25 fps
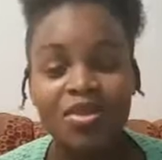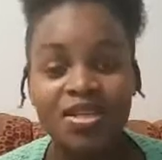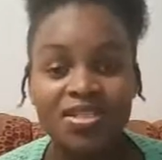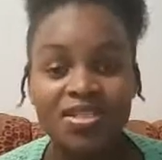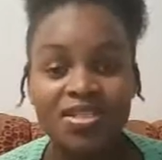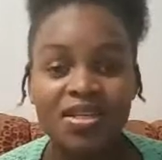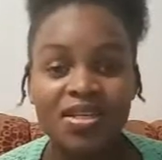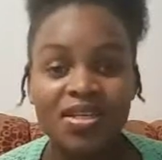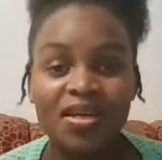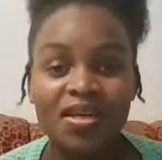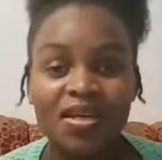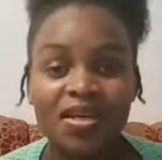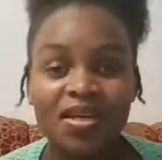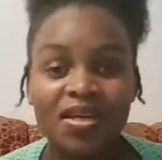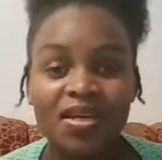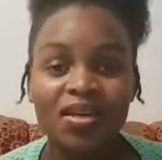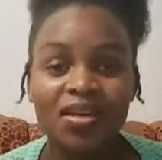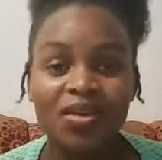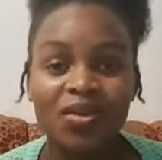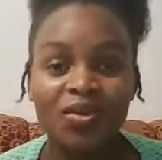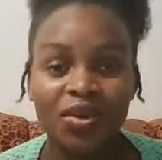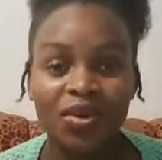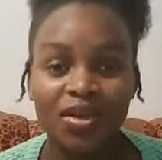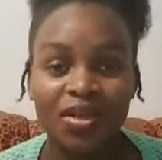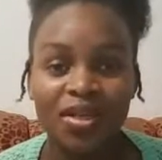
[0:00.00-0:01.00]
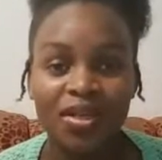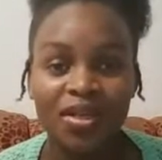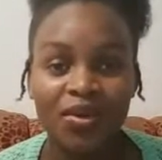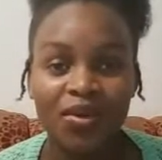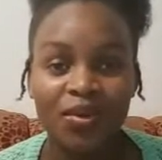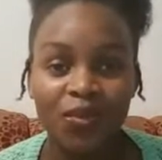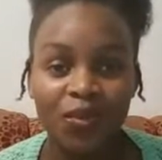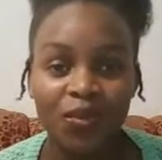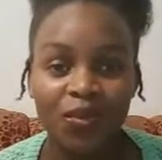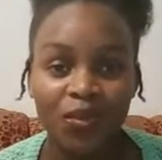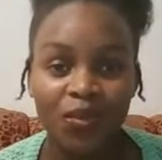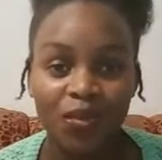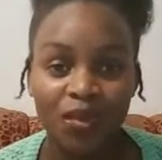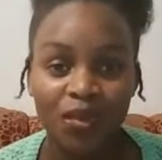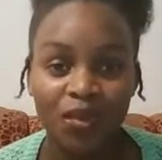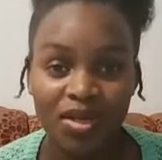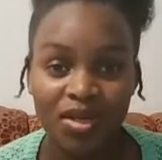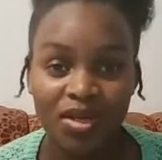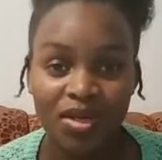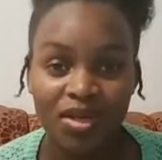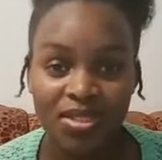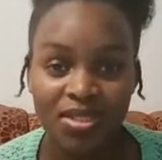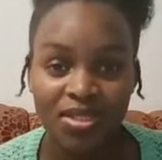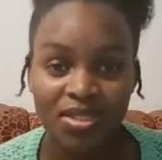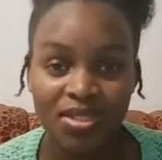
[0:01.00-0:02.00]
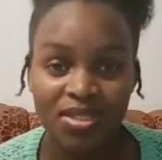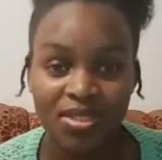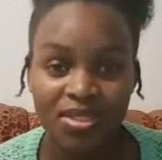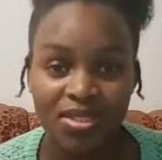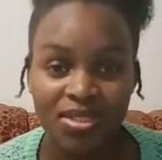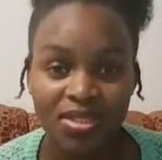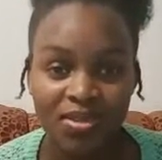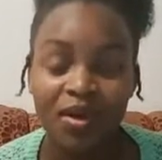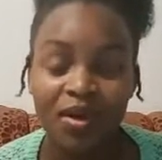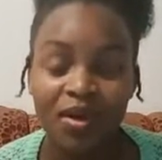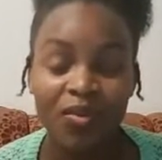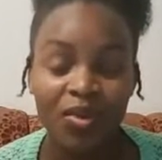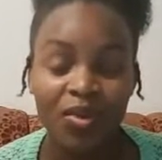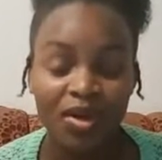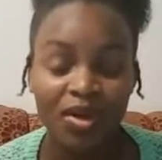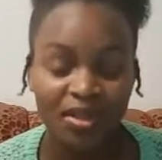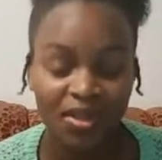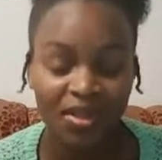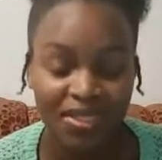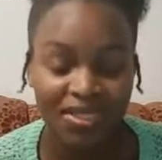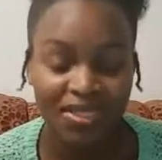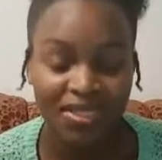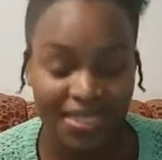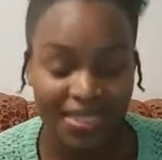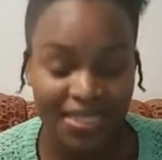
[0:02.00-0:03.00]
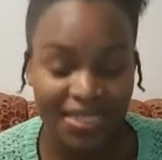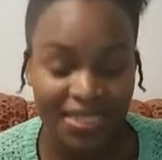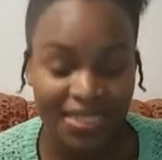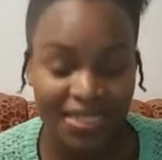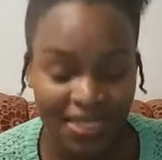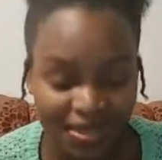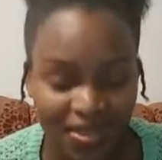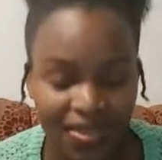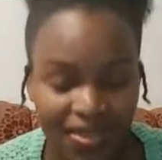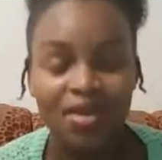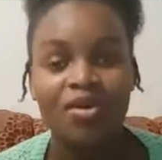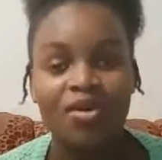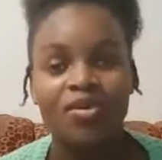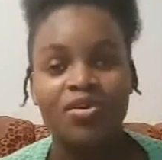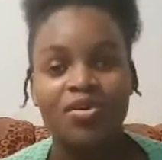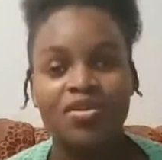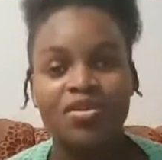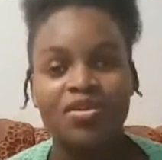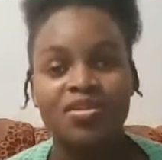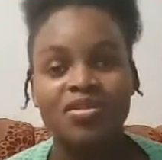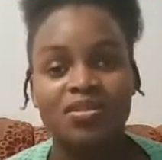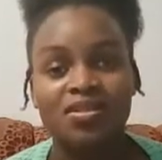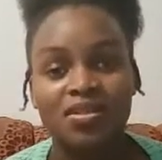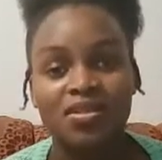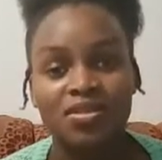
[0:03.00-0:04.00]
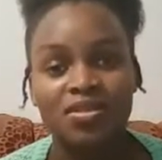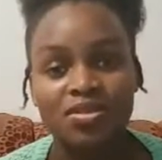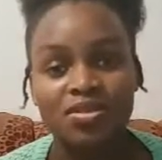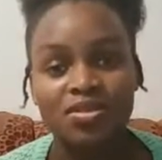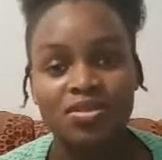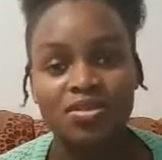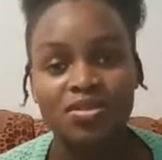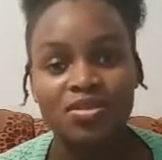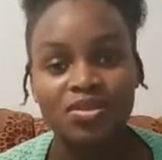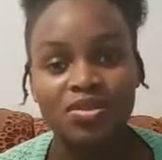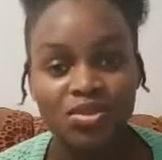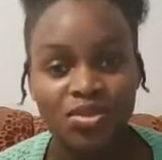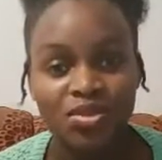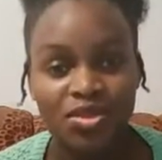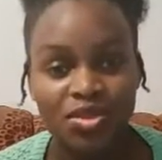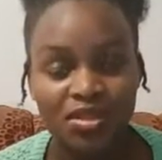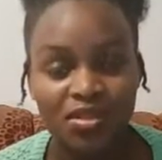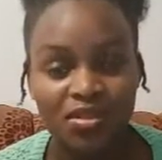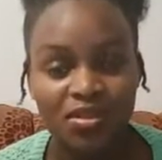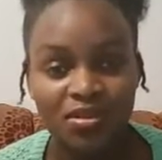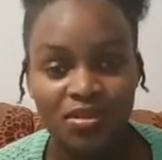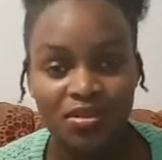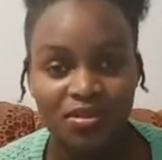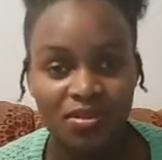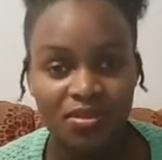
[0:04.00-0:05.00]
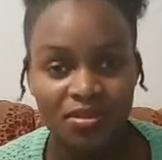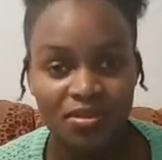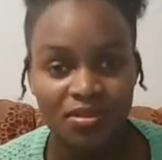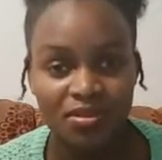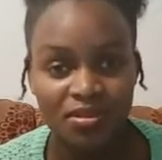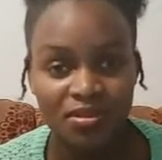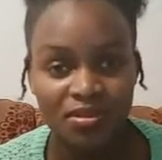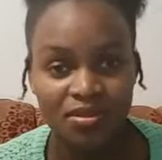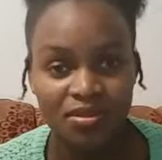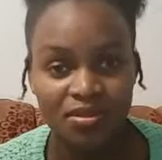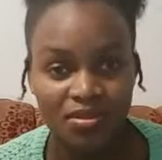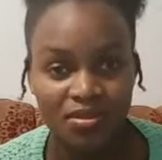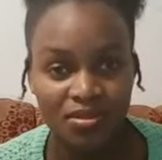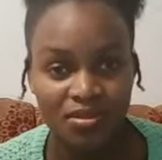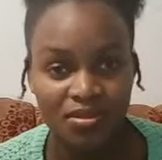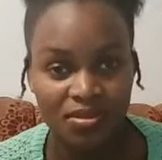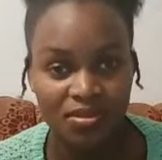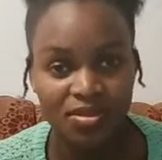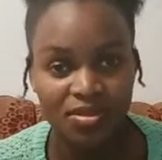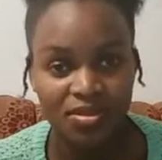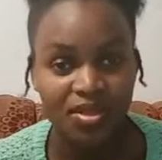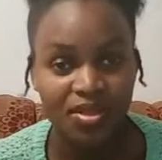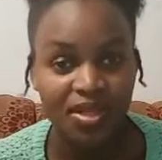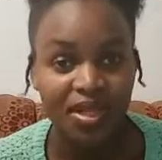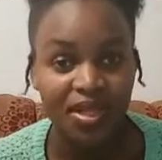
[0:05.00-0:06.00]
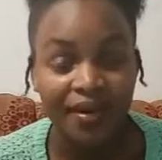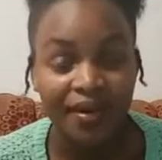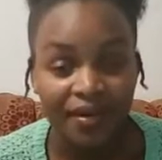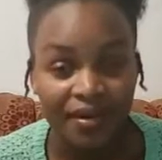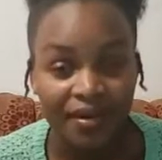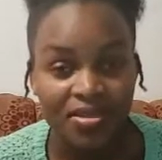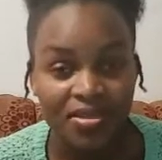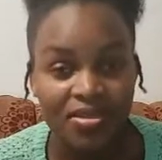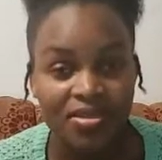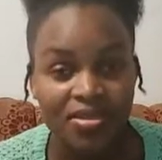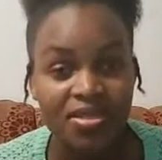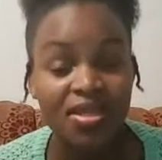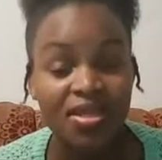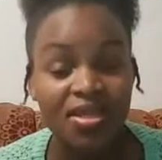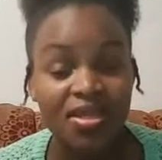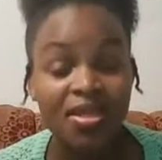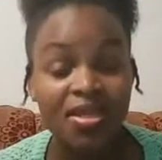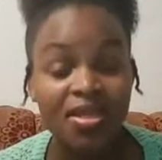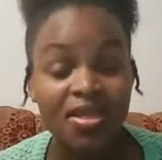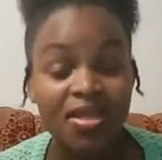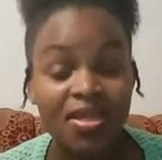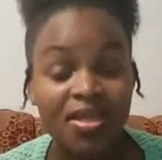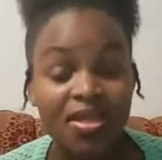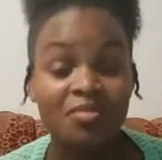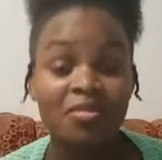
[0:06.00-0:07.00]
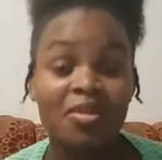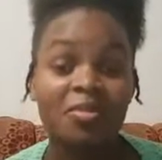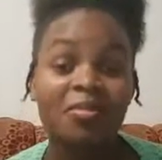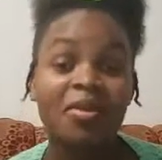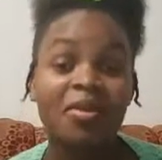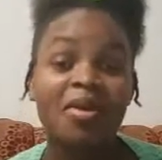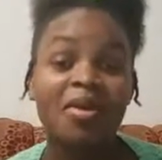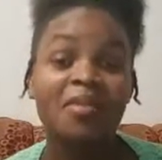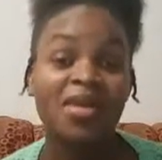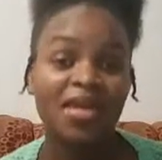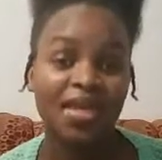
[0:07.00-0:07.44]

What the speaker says: So basically, what they wanted to do or what they did was suture certain areas to keep the baby in.